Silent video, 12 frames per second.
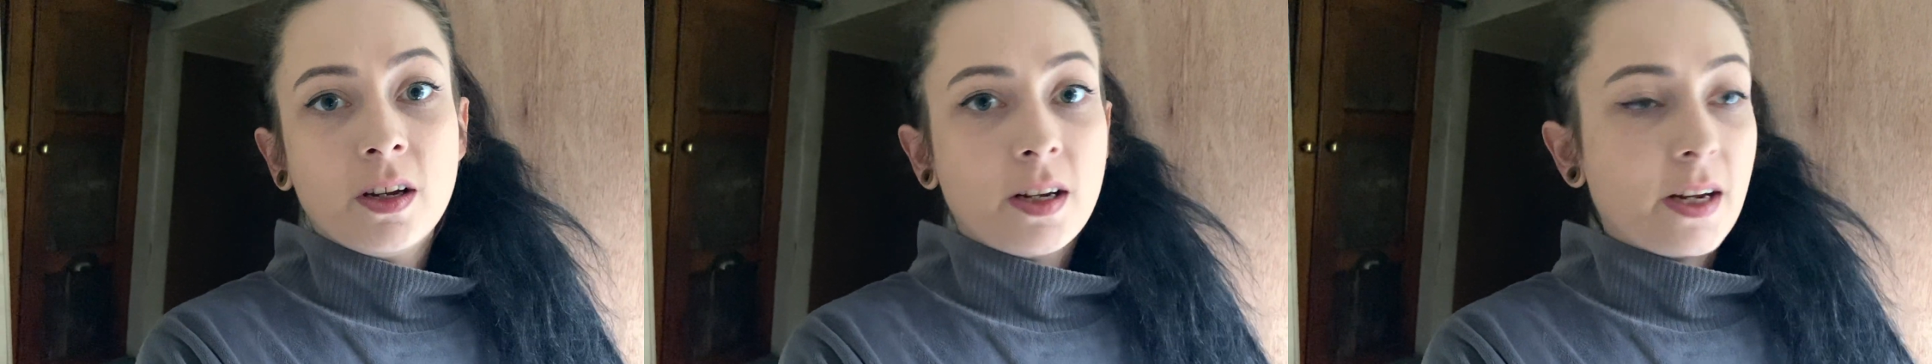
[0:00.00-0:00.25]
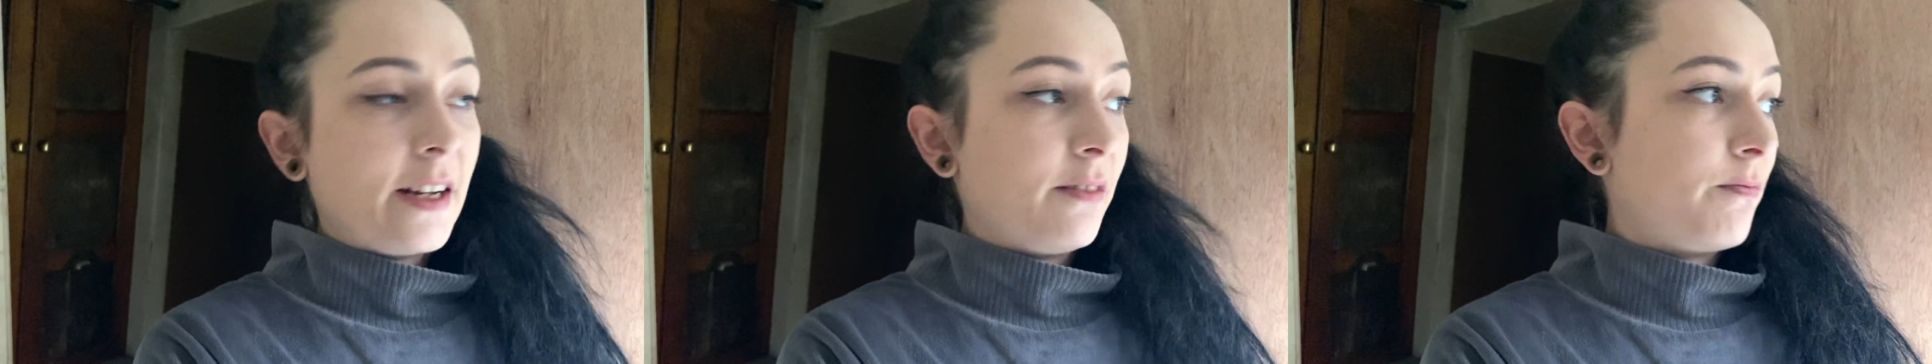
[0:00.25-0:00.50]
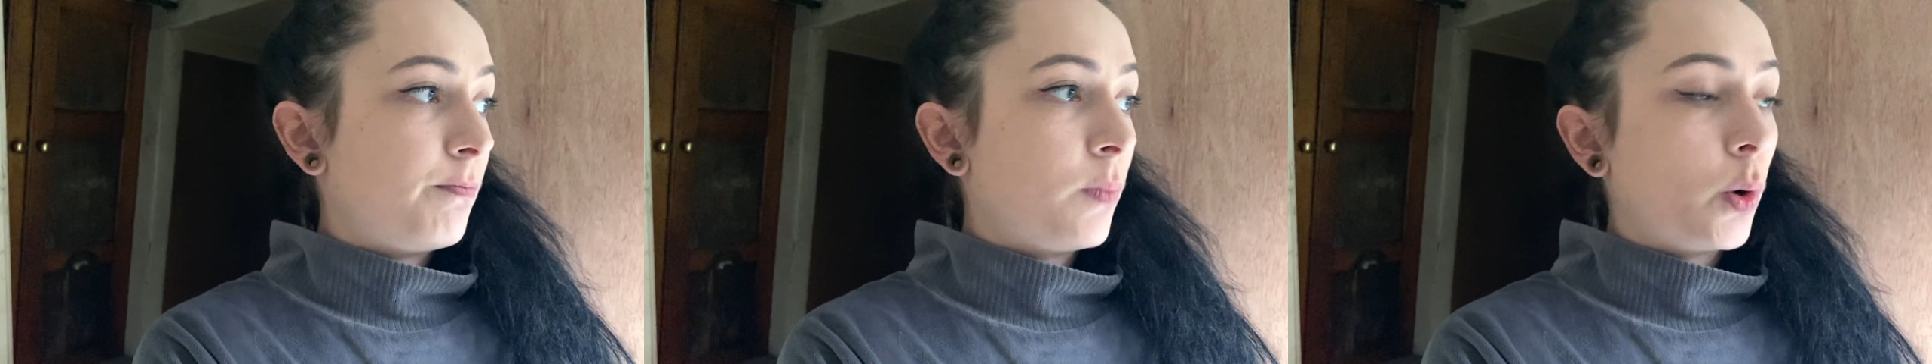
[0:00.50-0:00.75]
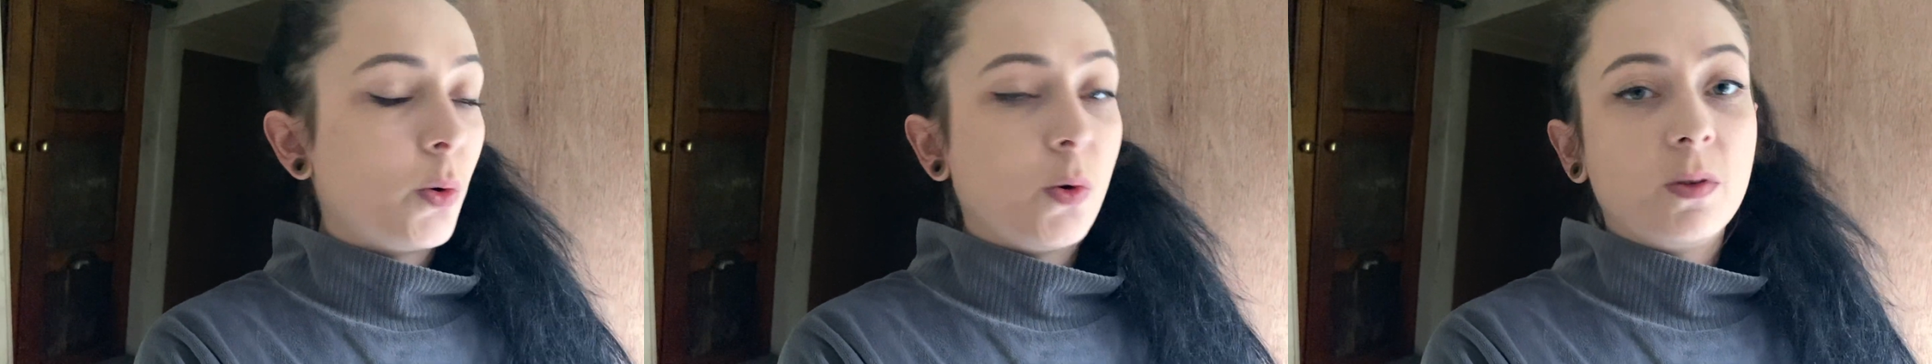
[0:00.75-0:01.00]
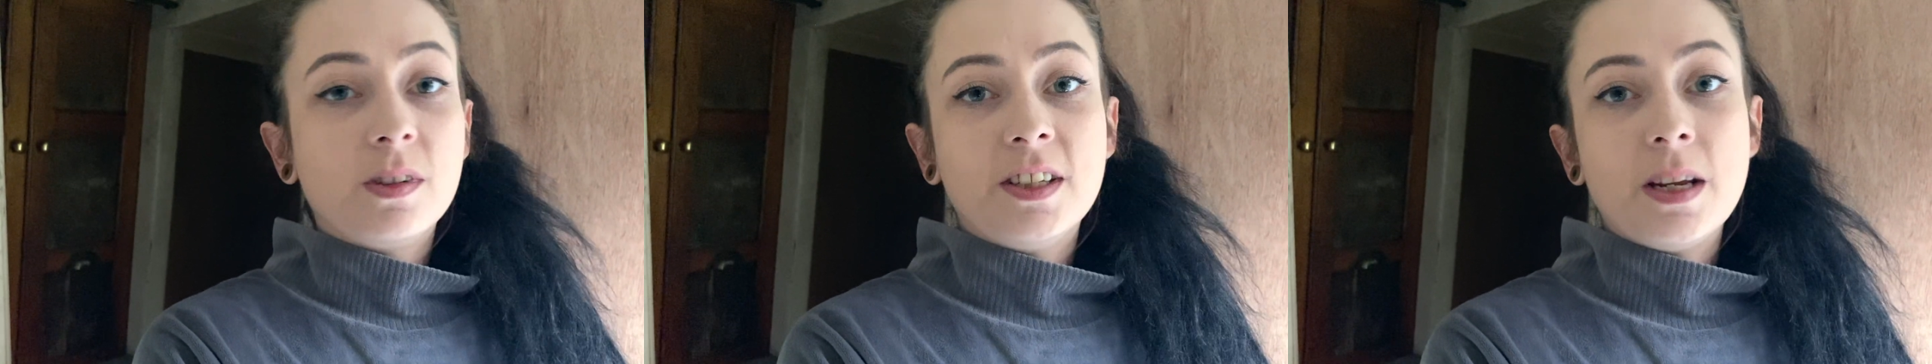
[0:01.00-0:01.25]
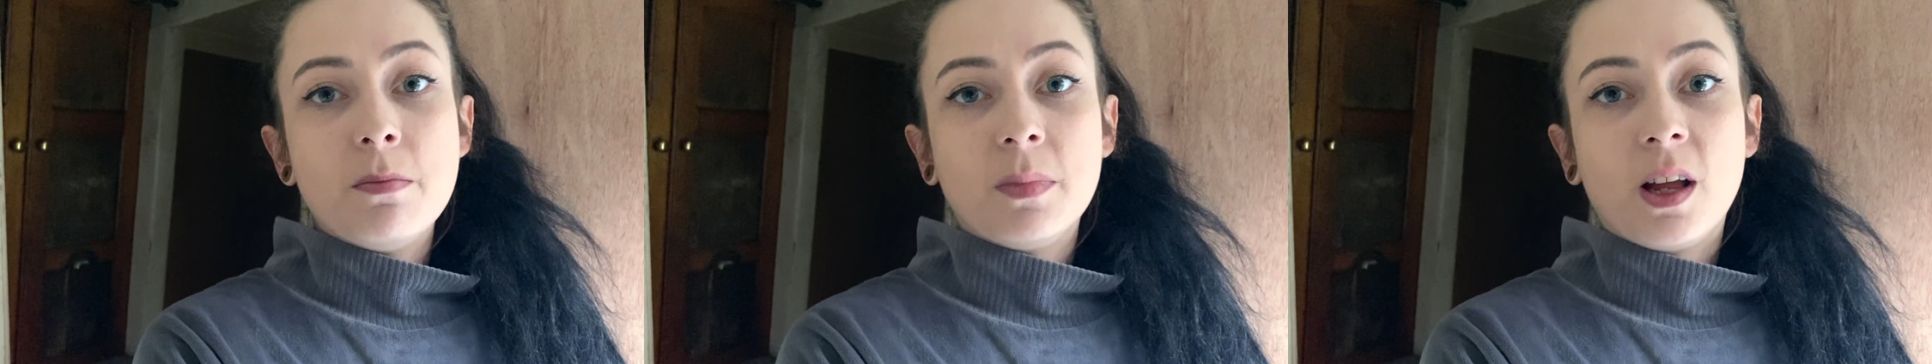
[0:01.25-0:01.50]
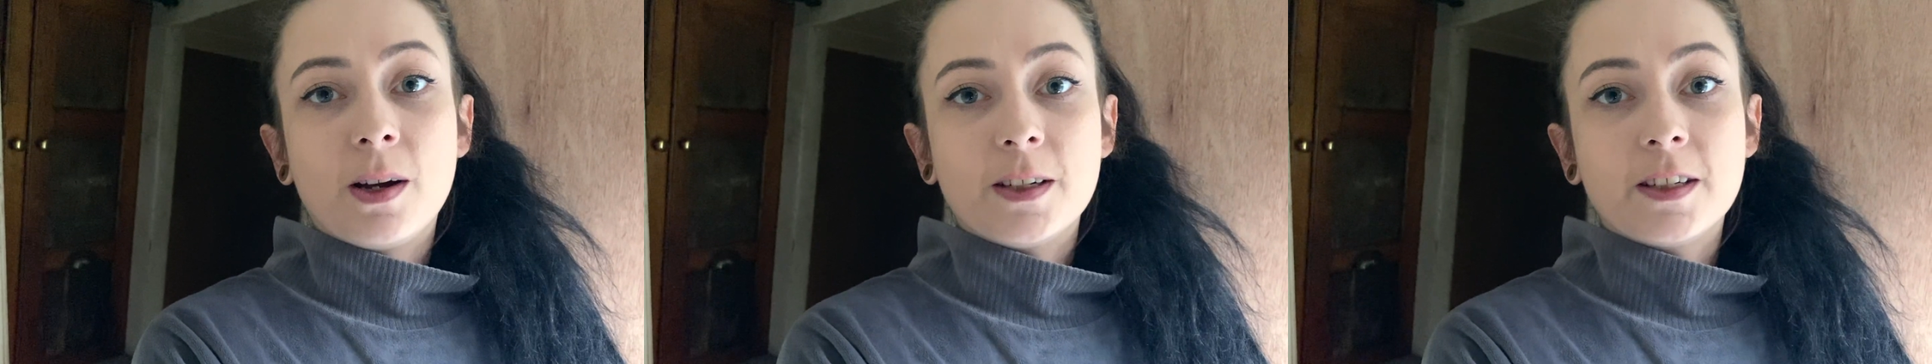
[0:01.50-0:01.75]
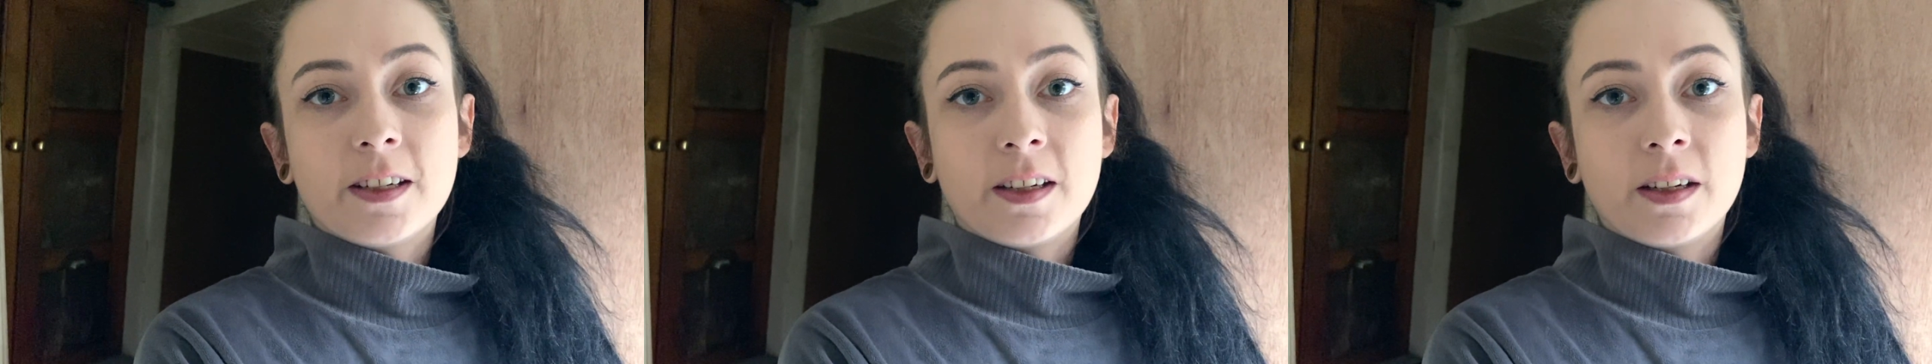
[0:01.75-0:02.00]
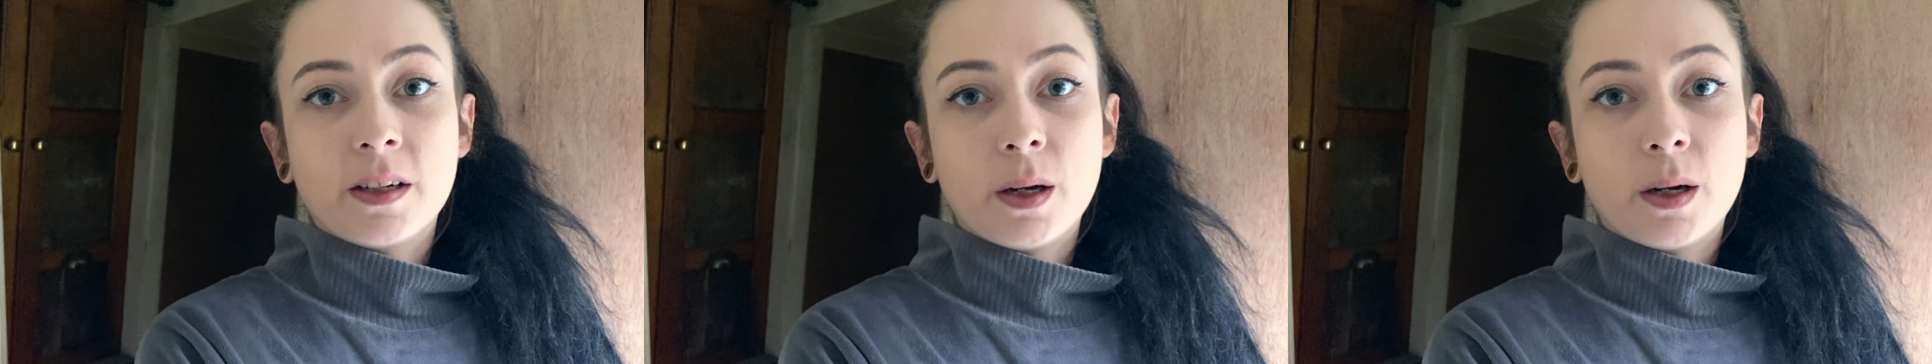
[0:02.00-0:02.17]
in poor dim lighting